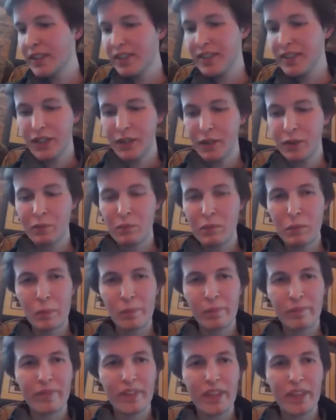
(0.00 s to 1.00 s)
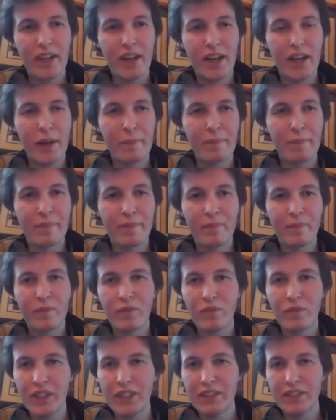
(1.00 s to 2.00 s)
So
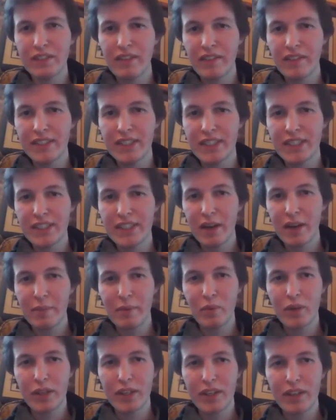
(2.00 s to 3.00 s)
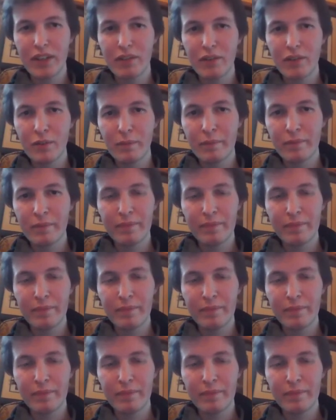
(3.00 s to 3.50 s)
these are the references I've been working through.